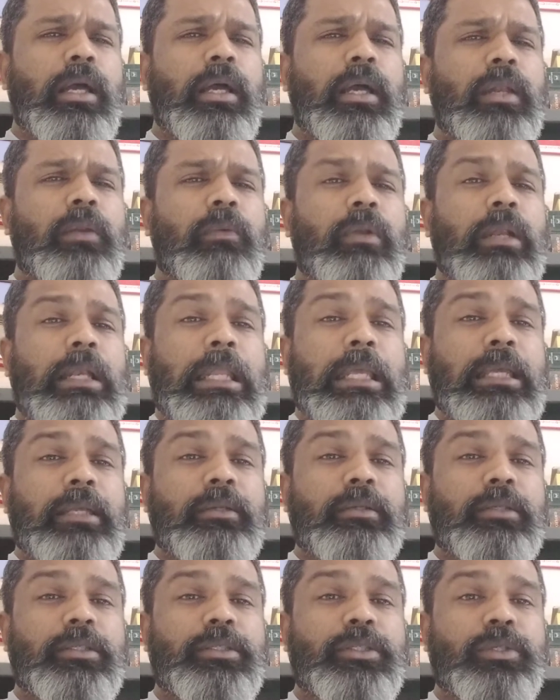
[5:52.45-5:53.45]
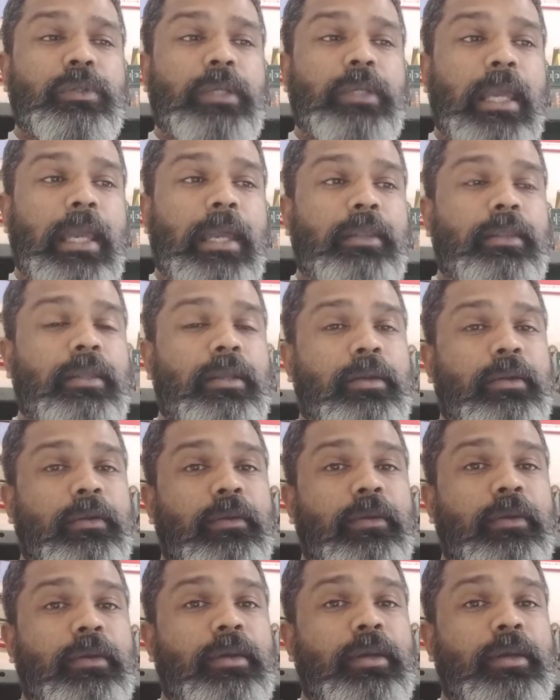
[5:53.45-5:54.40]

linked together